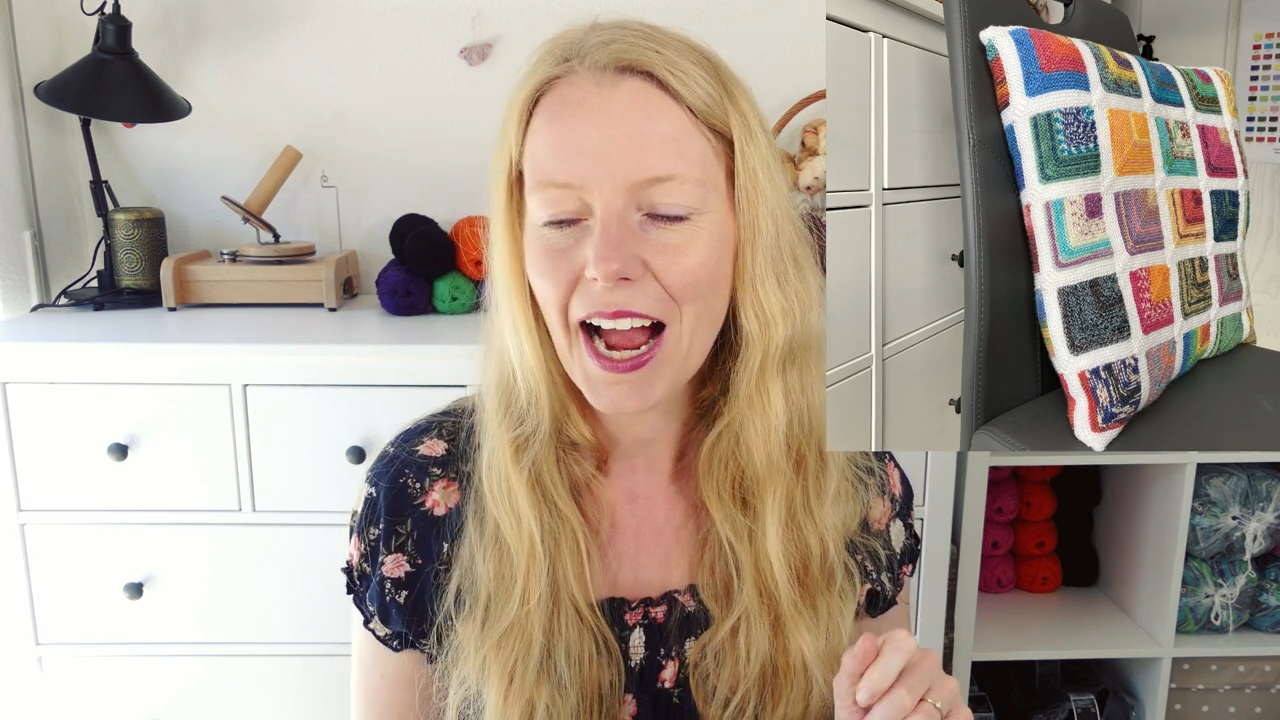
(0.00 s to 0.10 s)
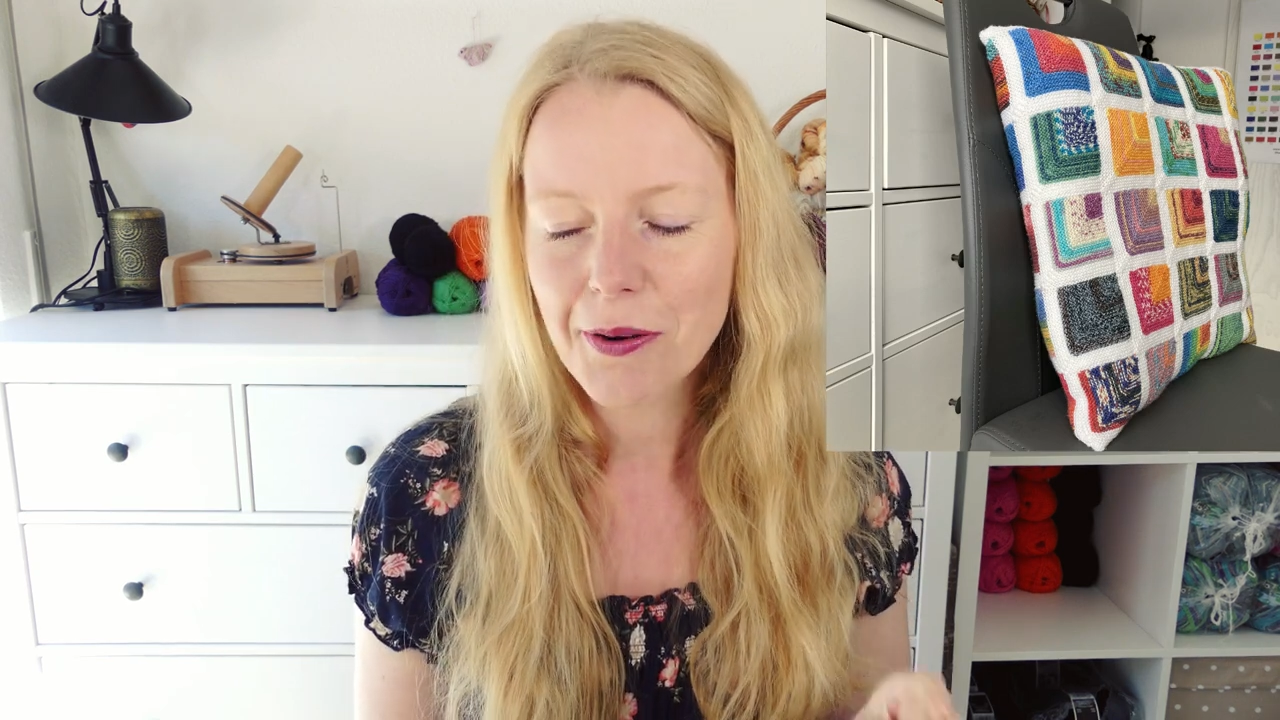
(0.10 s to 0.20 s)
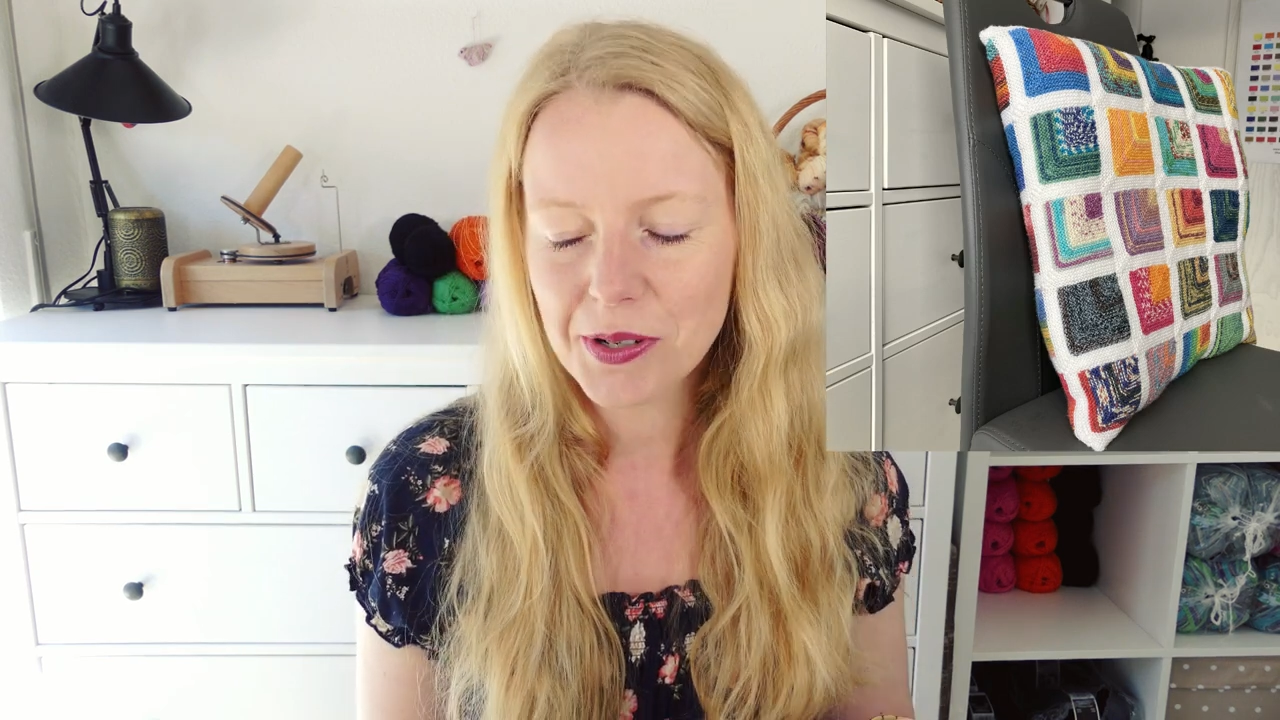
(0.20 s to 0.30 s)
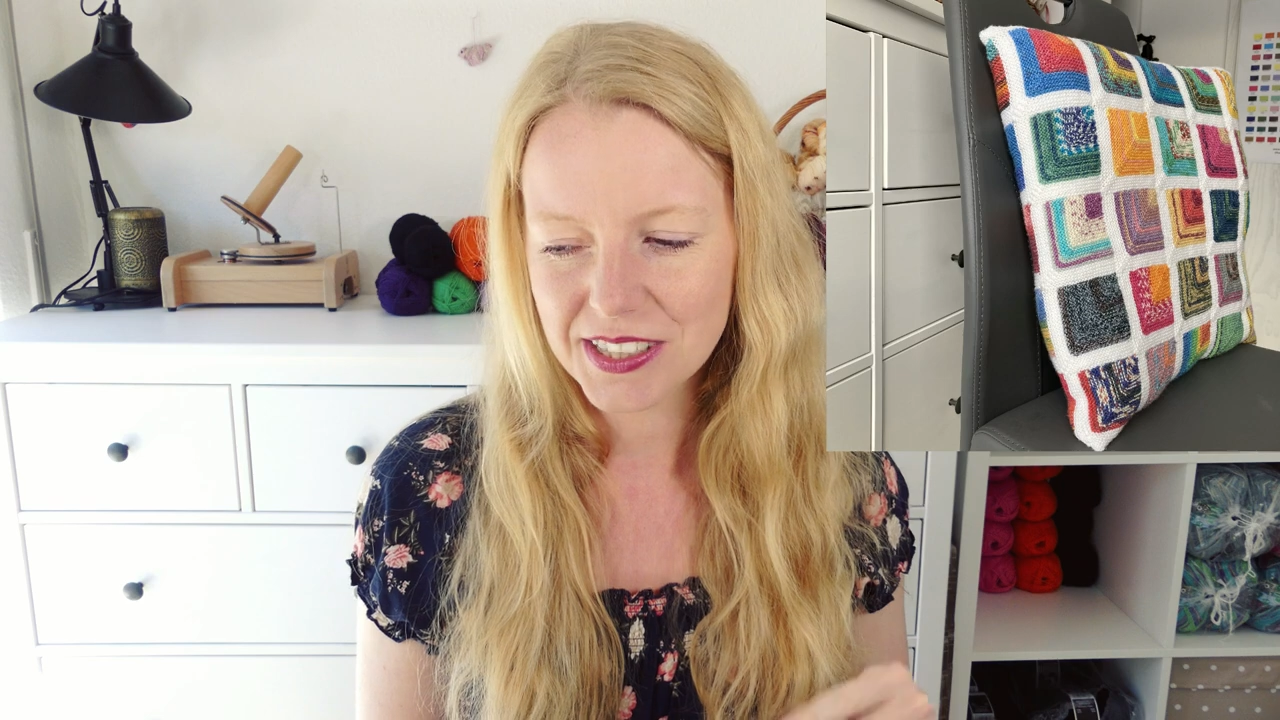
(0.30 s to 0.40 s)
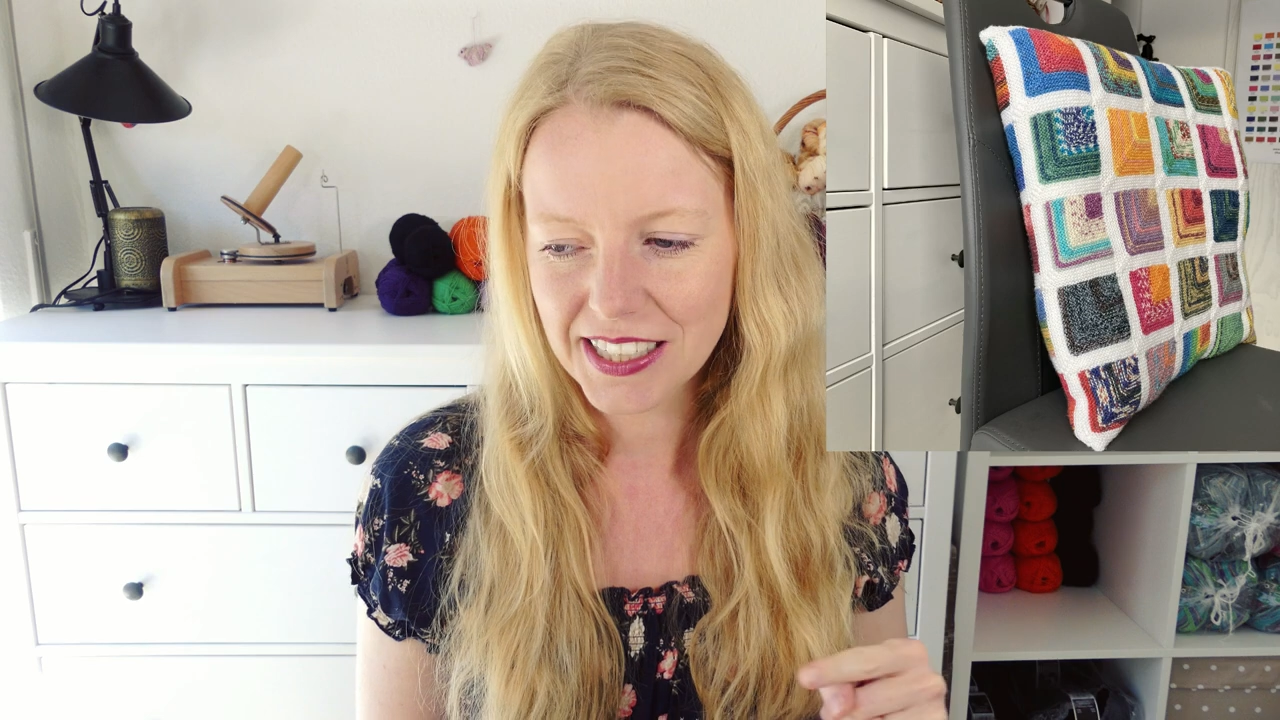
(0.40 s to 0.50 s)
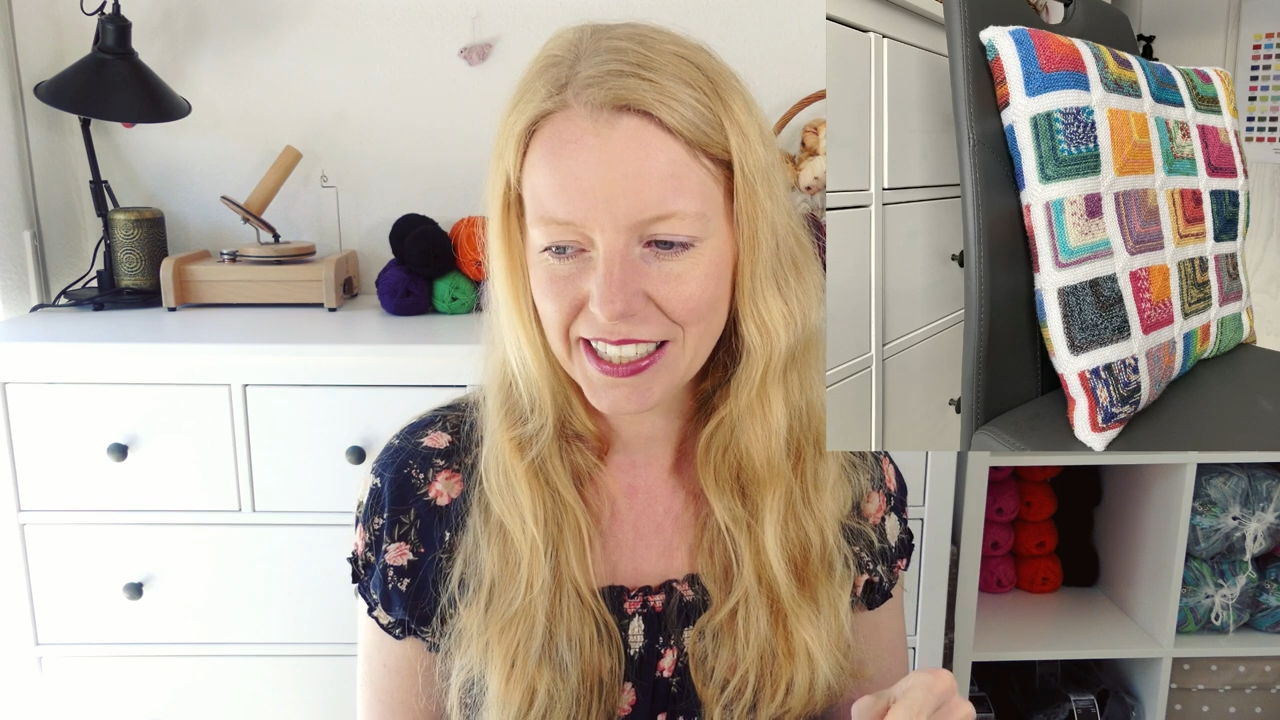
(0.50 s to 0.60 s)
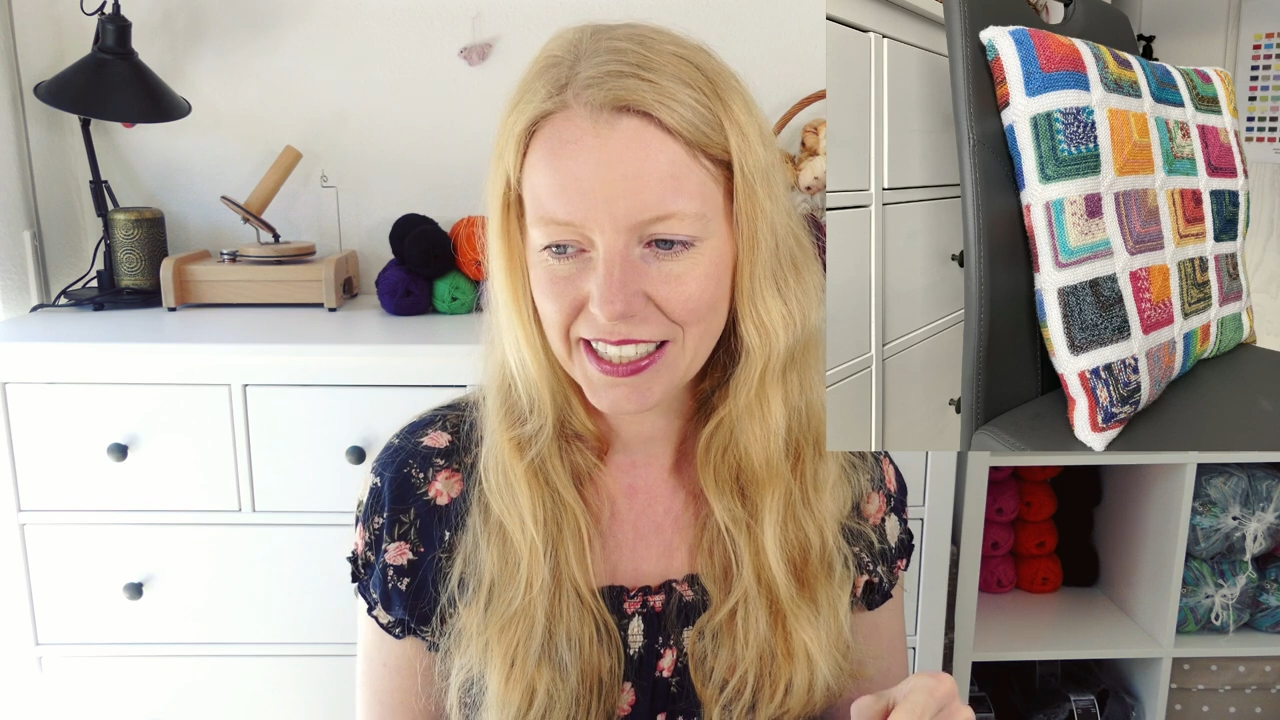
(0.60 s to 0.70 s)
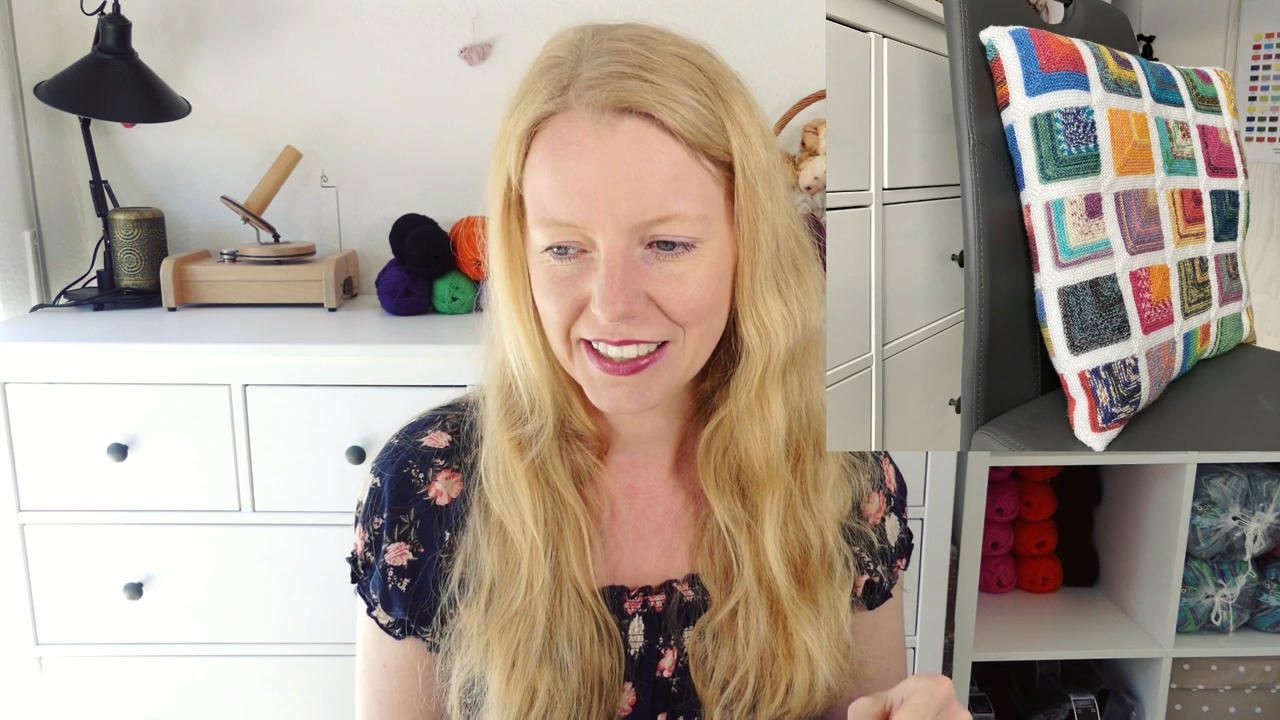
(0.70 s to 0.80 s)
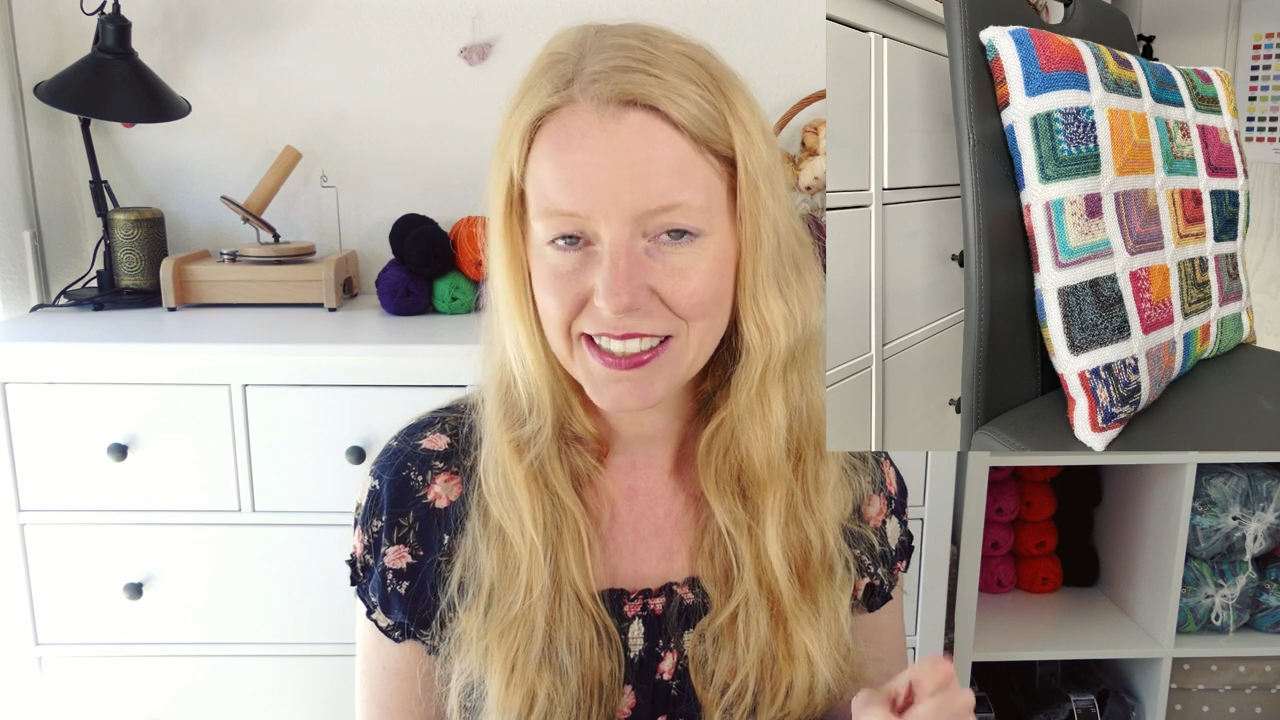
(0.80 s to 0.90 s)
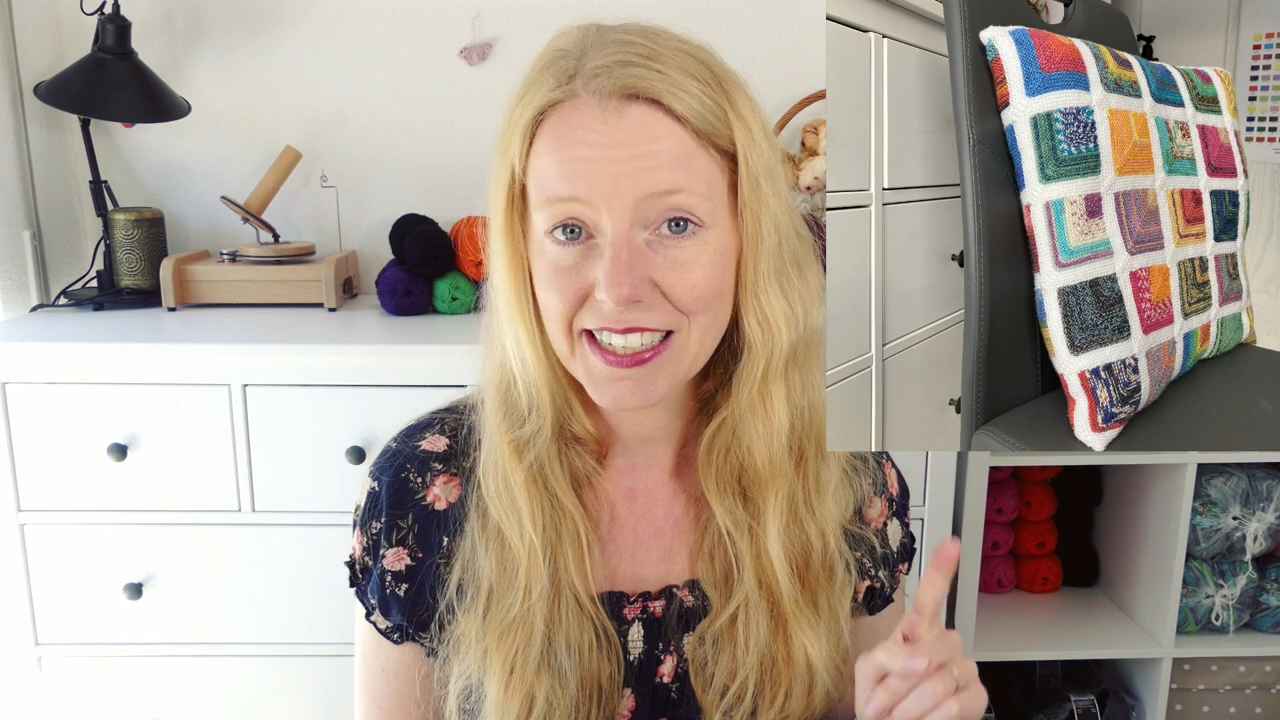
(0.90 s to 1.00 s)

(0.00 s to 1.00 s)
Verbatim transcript: I was knitting it